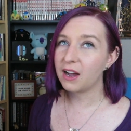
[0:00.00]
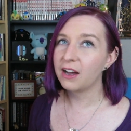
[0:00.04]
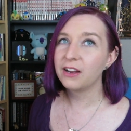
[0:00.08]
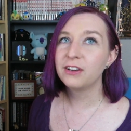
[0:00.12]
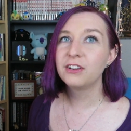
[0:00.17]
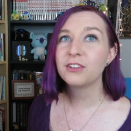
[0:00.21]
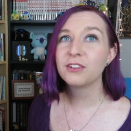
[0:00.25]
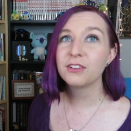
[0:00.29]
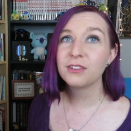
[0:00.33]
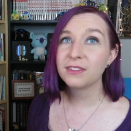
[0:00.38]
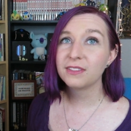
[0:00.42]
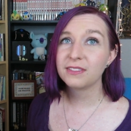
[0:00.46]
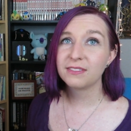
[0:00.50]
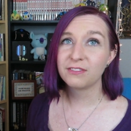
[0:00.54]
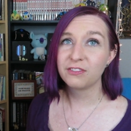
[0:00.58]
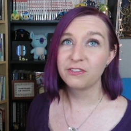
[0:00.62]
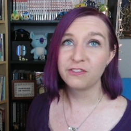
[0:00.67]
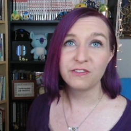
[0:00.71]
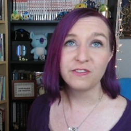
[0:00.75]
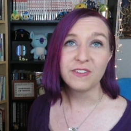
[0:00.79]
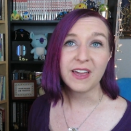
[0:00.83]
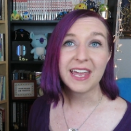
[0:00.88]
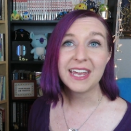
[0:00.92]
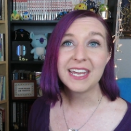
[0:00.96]
under
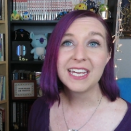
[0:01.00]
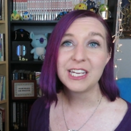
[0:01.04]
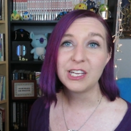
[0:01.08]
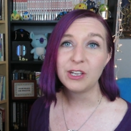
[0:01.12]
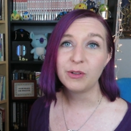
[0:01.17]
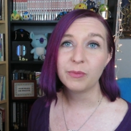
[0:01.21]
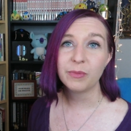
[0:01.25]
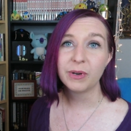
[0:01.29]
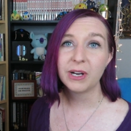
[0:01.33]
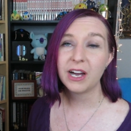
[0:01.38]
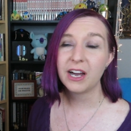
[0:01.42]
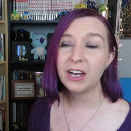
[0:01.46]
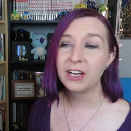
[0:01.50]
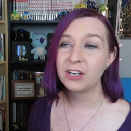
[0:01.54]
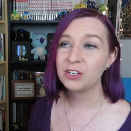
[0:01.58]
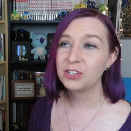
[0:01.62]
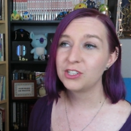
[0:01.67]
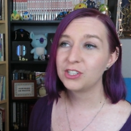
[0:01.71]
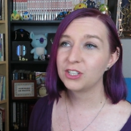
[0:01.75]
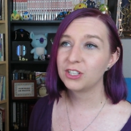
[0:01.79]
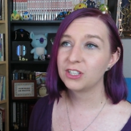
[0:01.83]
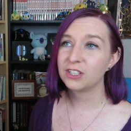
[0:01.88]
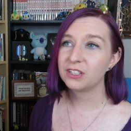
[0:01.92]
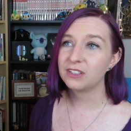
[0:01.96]
fame,
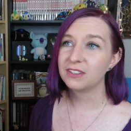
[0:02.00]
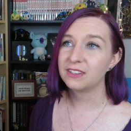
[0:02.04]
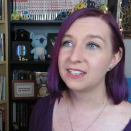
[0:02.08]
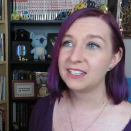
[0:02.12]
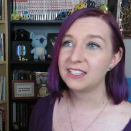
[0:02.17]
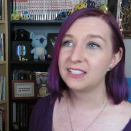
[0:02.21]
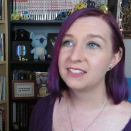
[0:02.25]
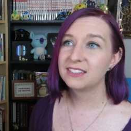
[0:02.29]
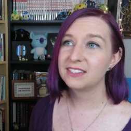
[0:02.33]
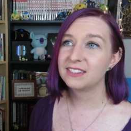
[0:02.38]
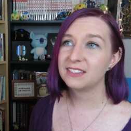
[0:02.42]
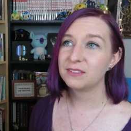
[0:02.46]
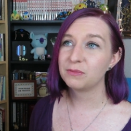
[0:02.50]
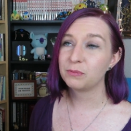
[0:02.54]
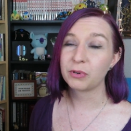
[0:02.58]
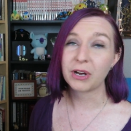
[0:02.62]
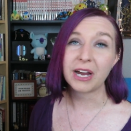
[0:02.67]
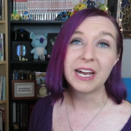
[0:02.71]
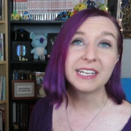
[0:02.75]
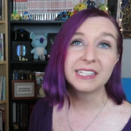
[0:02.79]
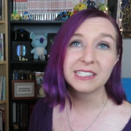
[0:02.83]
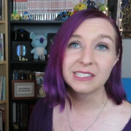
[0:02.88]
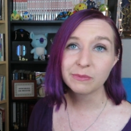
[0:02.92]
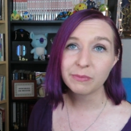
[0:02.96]
under this
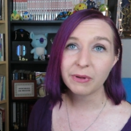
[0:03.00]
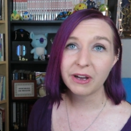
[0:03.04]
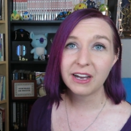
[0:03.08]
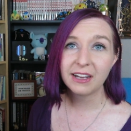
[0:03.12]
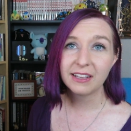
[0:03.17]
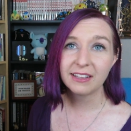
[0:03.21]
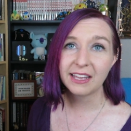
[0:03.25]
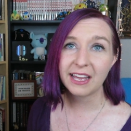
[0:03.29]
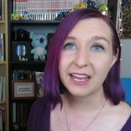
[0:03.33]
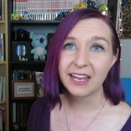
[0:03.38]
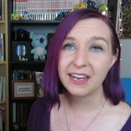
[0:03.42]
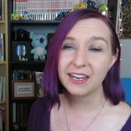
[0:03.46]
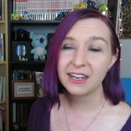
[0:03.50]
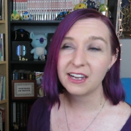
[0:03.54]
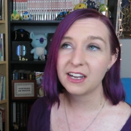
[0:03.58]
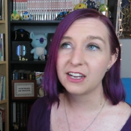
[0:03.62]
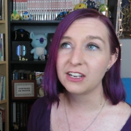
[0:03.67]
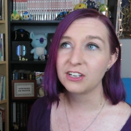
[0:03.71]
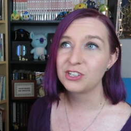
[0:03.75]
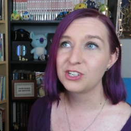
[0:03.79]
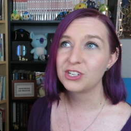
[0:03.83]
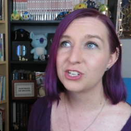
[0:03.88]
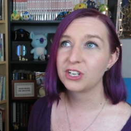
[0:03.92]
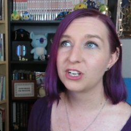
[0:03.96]
bright spotlight,
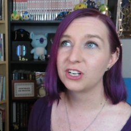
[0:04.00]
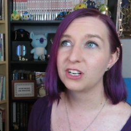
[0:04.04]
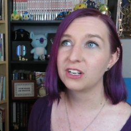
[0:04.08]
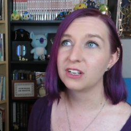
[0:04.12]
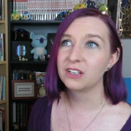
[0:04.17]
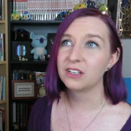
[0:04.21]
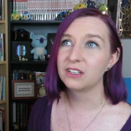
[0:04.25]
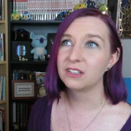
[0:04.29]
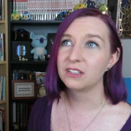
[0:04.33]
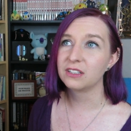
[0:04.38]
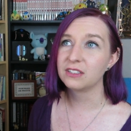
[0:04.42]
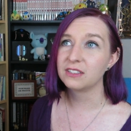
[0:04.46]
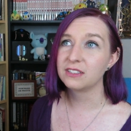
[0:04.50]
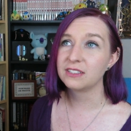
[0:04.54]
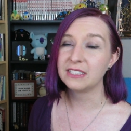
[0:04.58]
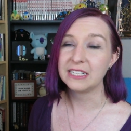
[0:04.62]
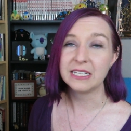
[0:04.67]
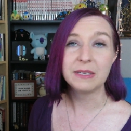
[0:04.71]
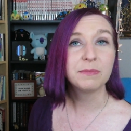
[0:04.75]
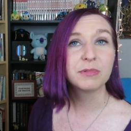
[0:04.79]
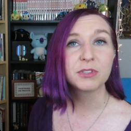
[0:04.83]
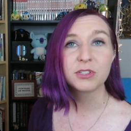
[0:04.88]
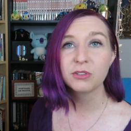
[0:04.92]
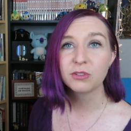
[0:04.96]
under
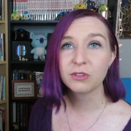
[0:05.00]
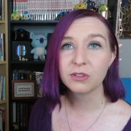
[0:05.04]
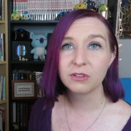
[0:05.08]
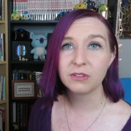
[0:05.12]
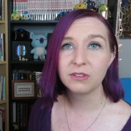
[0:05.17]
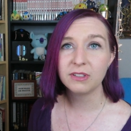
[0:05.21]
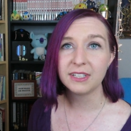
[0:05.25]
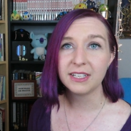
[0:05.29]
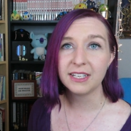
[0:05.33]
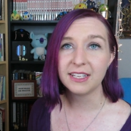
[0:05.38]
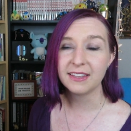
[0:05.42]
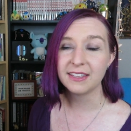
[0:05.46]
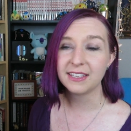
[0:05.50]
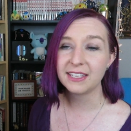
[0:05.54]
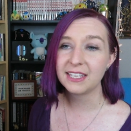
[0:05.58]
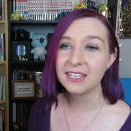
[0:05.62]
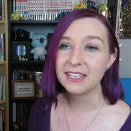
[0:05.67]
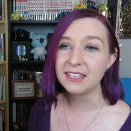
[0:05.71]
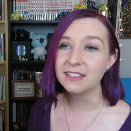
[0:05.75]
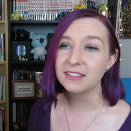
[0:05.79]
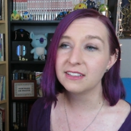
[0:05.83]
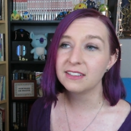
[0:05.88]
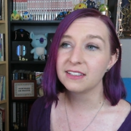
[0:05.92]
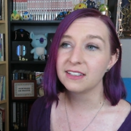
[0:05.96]
deep scrutiny that
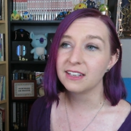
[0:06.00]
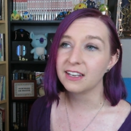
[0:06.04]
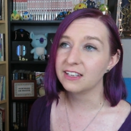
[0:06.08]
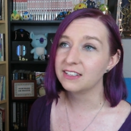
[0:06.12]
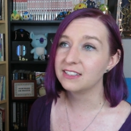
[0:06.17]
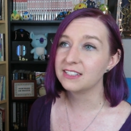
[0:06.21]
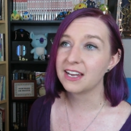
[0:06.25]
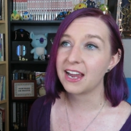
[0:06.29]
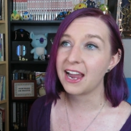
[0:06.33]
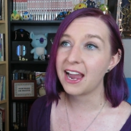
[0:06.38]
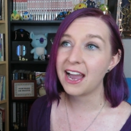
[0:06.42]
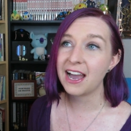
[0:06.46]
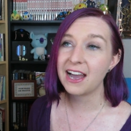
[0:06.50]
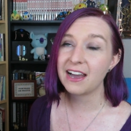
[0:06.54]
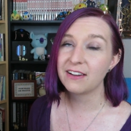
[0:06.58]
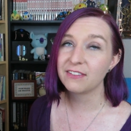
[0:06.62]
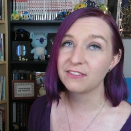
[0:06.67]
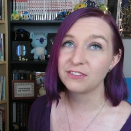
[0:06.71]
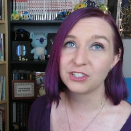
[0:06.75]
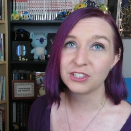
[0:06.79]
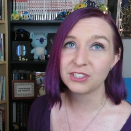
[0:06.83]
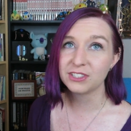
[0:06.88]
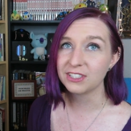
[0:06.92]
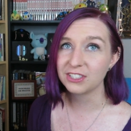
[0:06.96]
he didn't get to
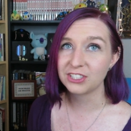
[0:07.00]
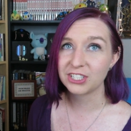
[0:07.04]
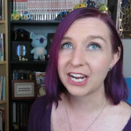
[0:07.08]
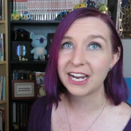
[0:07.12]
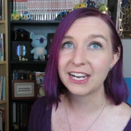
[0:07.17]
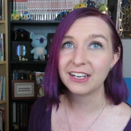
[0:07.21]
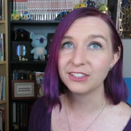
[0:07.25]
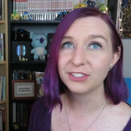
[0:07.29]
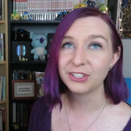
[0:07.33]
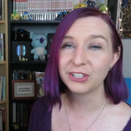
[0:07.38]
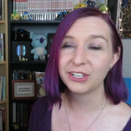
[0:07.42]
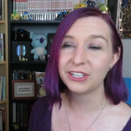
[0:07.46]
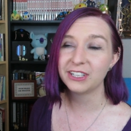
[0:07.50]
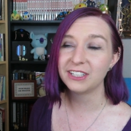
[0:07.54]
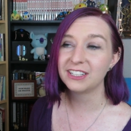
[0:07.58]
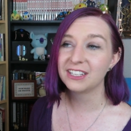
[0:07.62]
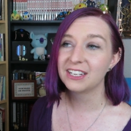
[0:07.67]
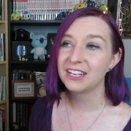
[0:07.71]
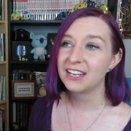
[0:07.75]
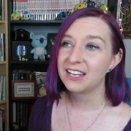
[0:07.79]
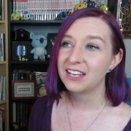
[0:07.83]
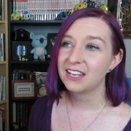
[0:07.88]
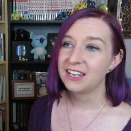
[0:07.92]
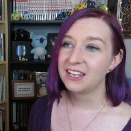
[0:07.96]
have just a childhood.
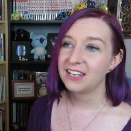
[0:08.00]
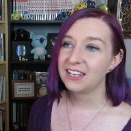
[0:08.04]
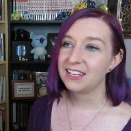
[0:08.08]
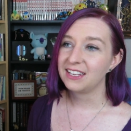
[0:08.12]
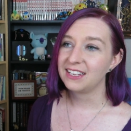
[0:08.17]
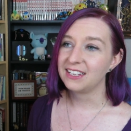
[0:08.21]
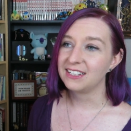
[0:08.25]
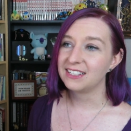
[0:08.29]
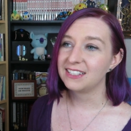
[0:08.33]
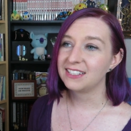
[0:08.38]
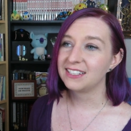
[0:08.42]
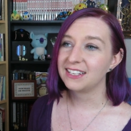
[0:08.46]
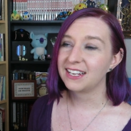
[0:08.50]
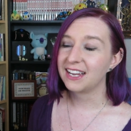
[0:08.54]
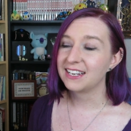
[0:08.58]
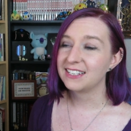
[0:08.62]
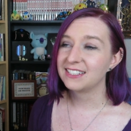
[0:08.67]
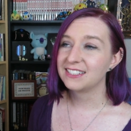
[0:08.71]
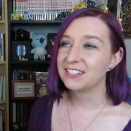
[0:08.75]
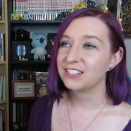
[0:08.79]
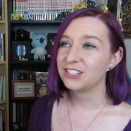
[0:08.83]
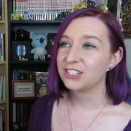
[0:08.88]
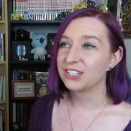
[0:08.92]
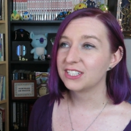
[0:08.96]
He didn't
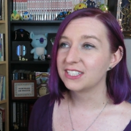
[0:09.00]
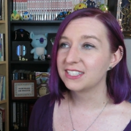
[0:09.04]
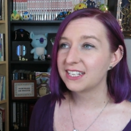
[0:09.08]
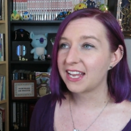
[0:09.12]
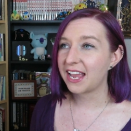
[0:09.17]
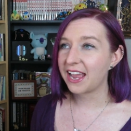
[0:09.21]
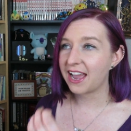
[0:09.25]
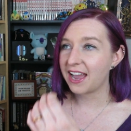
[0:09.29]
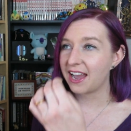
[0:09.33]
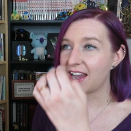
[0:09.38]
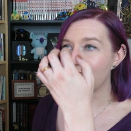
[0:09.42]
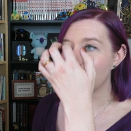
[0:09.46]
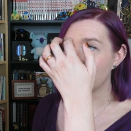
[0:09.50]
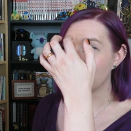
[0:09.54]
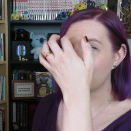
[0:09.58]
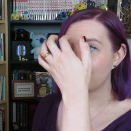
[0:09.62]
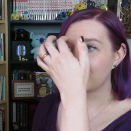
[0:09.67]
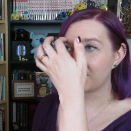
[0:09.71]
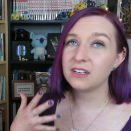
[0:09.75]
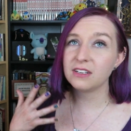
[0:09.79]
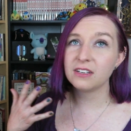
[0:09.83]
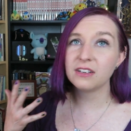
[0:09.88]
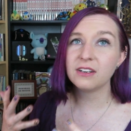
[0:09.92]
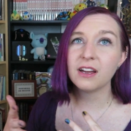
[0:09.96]
get to just
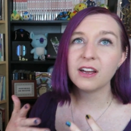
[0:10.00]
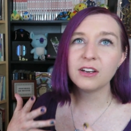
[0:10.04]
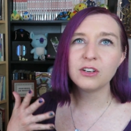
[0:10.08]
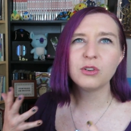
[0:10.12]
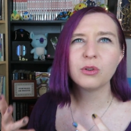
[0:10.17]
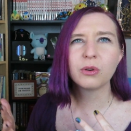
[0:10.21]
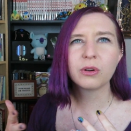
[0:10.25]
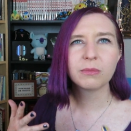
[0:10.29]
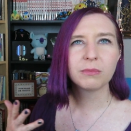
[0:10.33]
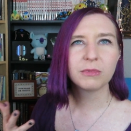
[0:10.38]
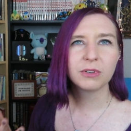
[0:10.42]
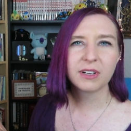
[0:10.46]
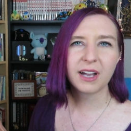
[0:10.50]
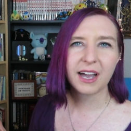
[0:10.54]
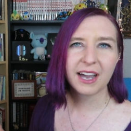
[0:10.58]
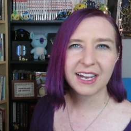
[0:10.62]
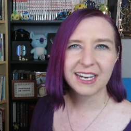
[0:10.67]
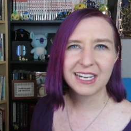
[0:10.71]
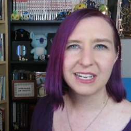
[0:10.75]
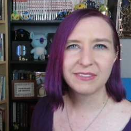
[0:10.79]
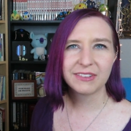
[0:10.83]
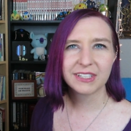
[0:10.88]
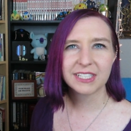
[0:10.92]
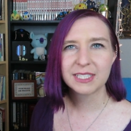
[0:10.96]
have an, a normal
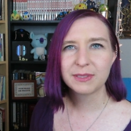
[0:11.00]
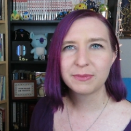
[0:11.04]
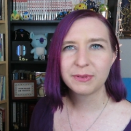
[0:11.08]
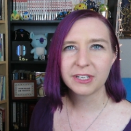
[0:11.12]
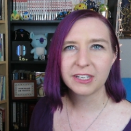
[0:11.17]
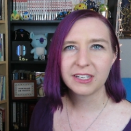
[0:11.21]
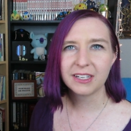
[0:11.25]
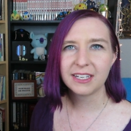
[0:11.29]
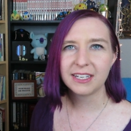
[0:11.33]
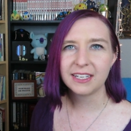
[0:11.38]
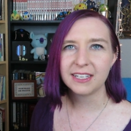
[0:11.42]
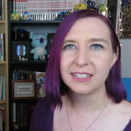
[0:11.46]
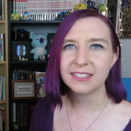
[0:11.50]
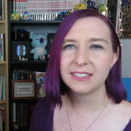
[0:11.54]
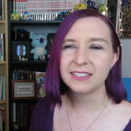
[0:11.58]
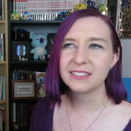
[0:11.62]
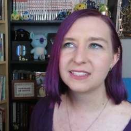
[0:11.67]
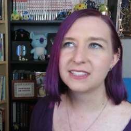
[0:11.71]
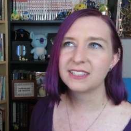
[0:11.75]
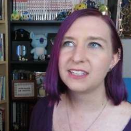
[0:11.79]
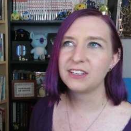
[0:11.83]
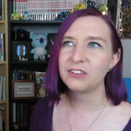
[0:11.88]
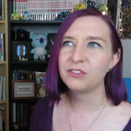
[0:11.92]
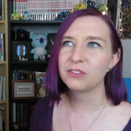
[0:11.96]
kind of
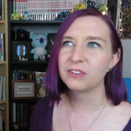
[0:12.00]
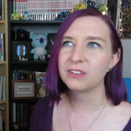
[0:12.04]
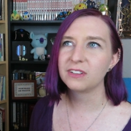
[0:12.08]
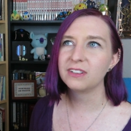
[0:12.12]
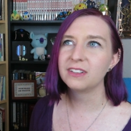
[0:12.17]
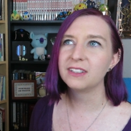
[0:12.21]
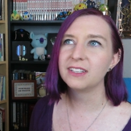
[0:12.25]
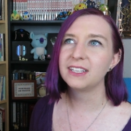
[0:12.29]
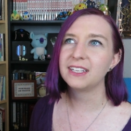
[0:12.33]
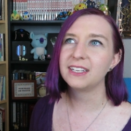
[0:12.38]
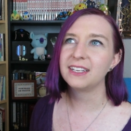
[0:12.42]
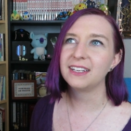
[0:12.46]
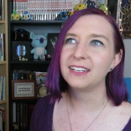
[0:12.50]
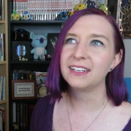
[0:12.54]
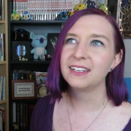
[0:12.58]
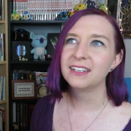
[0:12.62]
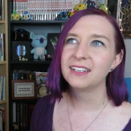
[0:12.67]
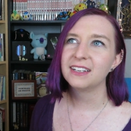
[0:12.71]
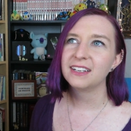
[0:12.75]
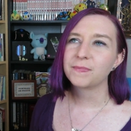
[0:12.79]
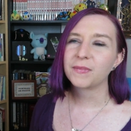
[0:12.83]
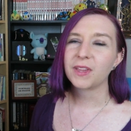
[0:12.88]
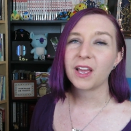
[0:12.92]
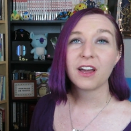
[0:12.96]
experience. He really
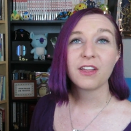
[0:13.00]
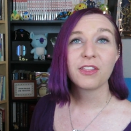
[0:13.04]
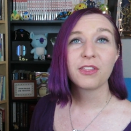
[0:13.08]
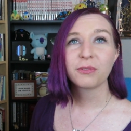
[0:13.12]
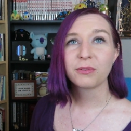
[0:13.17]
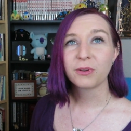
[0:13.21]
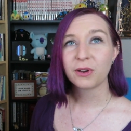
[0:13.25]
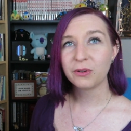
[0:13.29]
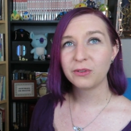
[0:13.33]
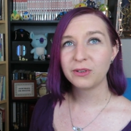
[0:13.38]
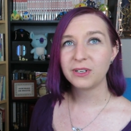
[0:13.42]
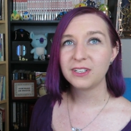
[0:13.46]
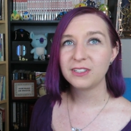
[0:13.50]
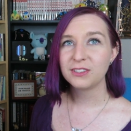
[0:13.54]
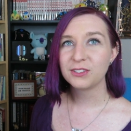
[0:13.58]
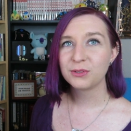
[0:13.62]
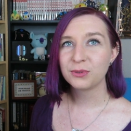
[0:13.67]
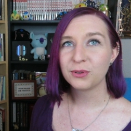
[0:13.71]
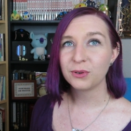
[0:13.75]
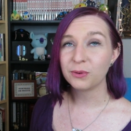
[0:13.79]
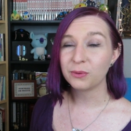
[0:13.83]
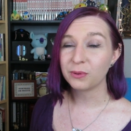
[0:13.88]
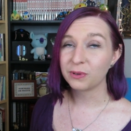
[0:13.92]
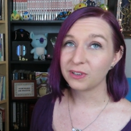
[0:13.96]
got thrown
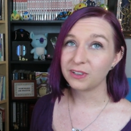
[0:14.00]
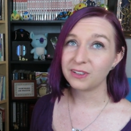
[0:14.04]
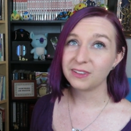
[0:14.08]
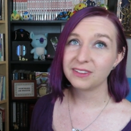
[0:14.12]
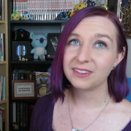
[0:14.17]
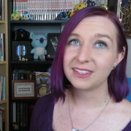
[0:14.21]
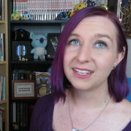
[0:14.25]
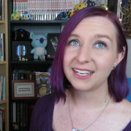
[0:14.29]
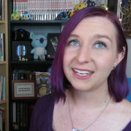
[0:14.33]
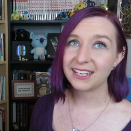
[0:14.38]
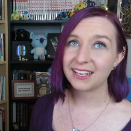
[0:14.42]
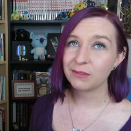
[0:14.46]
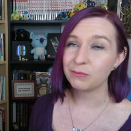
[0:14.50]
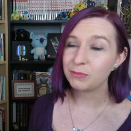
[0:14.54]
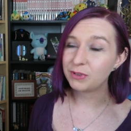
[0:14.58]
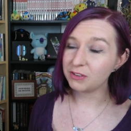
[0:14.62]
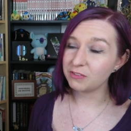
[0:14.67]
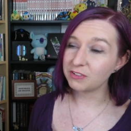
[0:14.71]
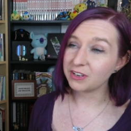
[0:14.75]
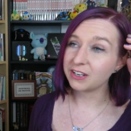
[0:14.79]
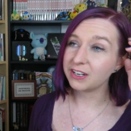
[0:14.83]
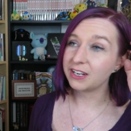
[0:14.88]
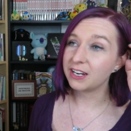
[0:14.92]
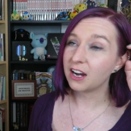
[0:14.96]
into a world that can be
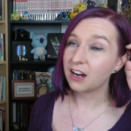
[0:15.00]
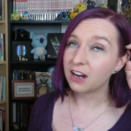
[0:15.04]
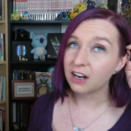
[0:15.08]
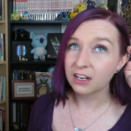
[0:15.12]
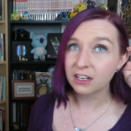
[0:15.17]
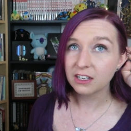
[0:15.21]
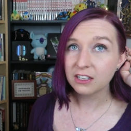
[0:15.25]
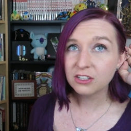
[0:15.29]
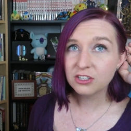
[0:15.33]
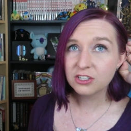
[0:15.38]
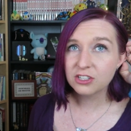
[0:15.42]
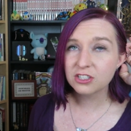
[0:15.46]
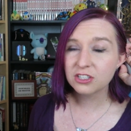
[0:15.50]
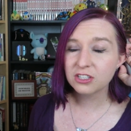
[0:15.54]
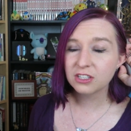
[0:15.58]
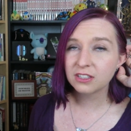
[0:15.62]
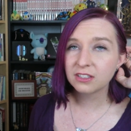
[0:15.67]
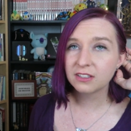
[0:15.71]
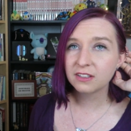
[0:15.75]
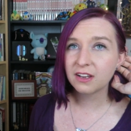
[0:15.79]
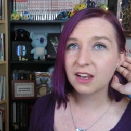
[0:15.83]
very harsh